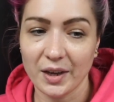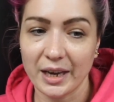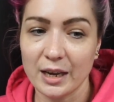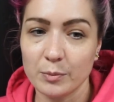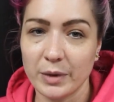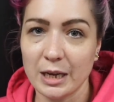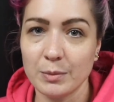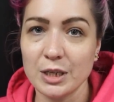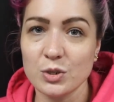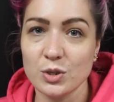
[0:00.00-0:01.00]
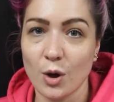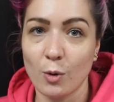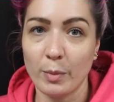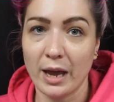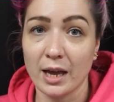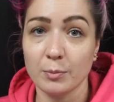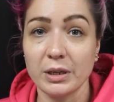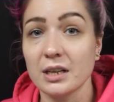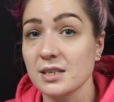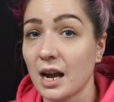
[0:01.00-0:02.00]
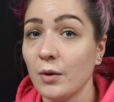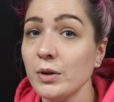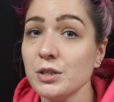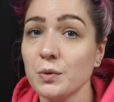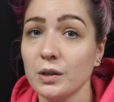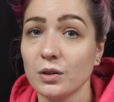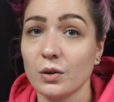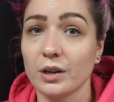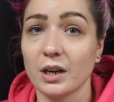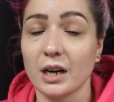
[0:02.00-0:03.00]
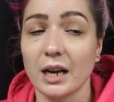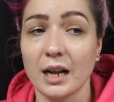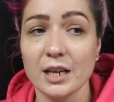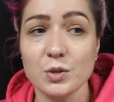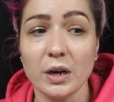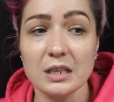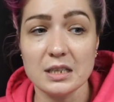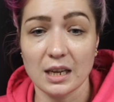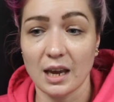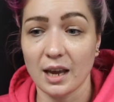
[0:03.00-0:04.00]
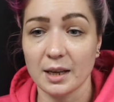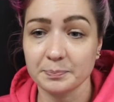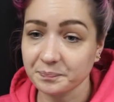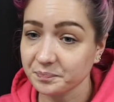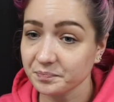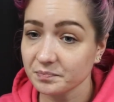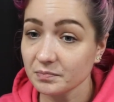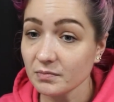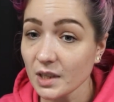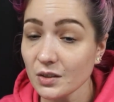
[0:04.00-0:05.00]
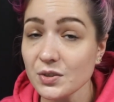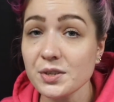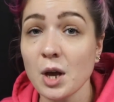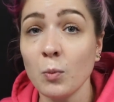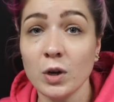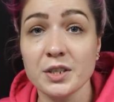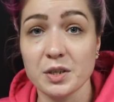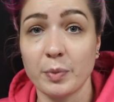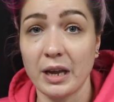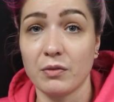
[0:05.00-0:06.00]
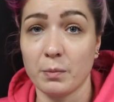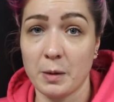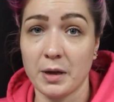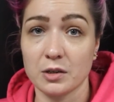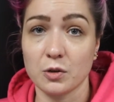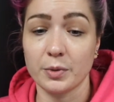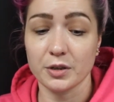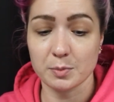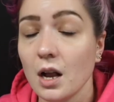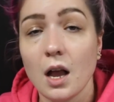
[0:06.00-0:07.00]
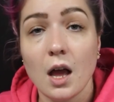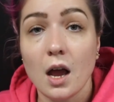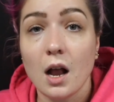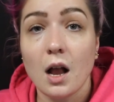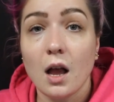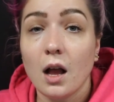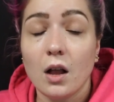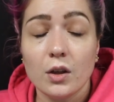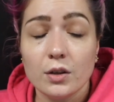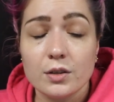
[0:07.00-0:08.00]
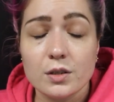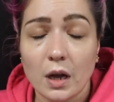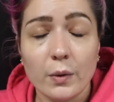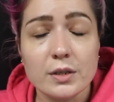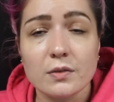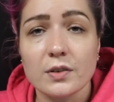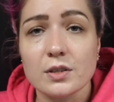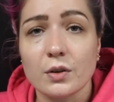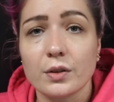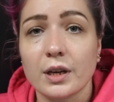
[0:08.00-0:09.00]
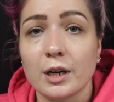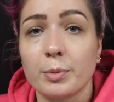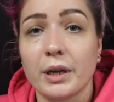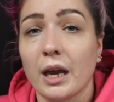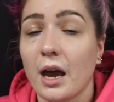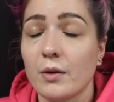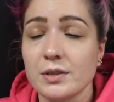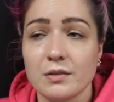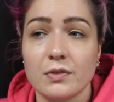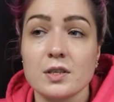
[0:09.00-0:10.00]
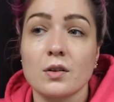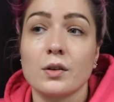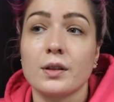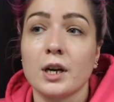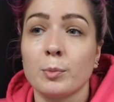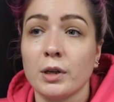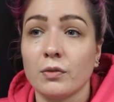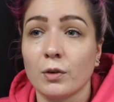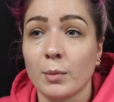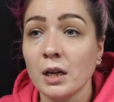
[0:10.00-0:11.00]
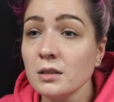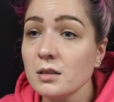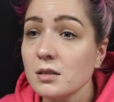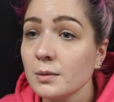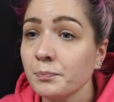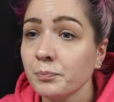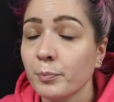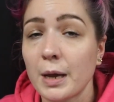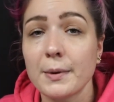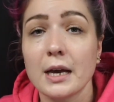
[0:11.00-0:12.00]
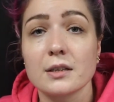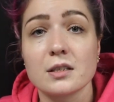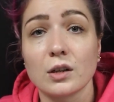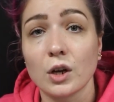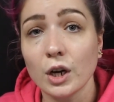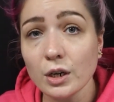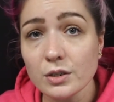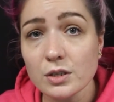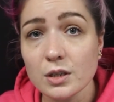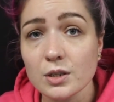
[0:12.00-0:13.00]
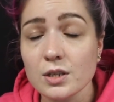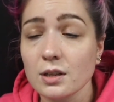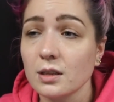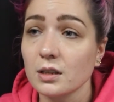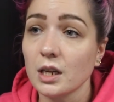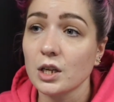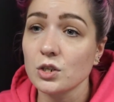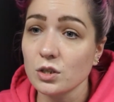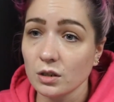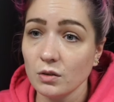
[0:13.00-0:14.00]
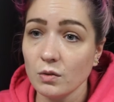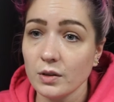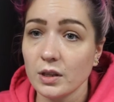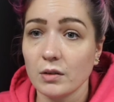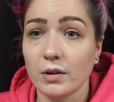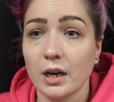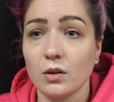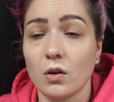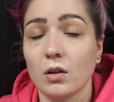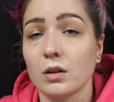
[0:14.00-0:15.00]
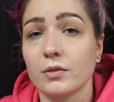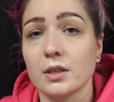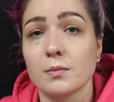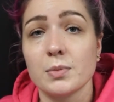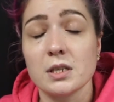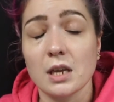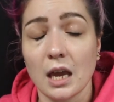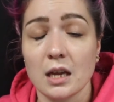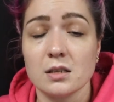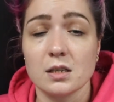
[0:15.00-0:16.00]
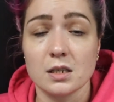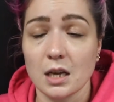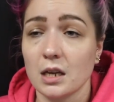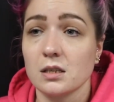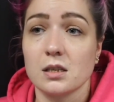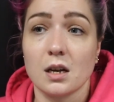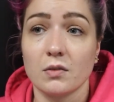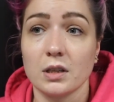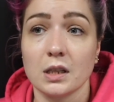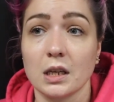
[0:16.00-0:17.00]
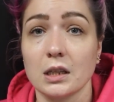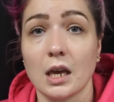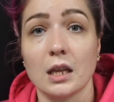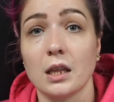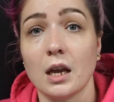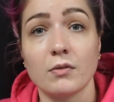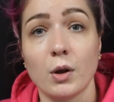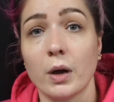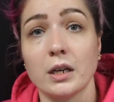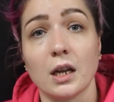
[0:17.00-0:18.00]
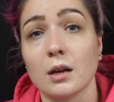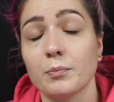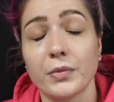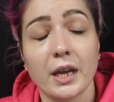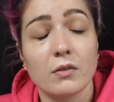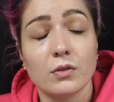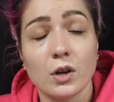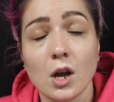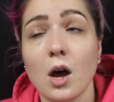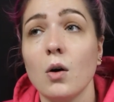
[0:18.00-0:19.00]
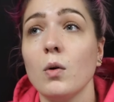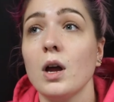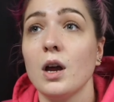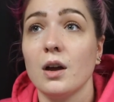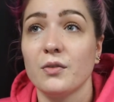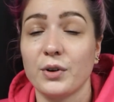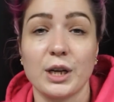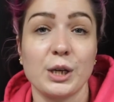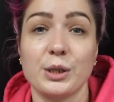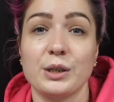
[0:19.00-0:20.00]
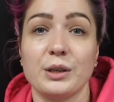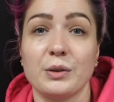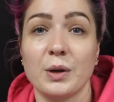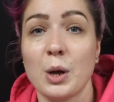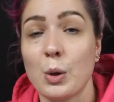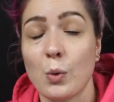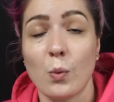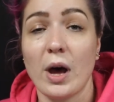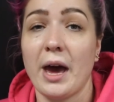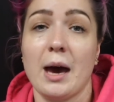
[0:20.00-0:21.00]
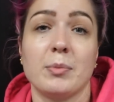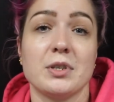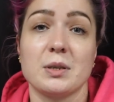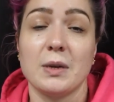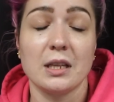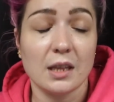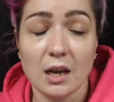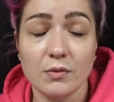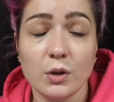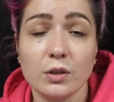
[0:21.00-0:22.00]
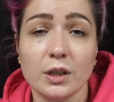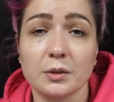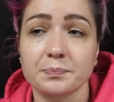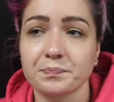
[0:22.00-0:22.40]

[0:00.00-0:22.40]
It made me so mad because I went to a lawyer and I tried to get someone to pay for my medical bills. So I went to physical therapy. I was in physical therapy for months. My back still hurts. There's nothing they can do. They ran all of the scans and tests and everything like that. They have no idea. They have no freaking clue what happened to me. They have no clue.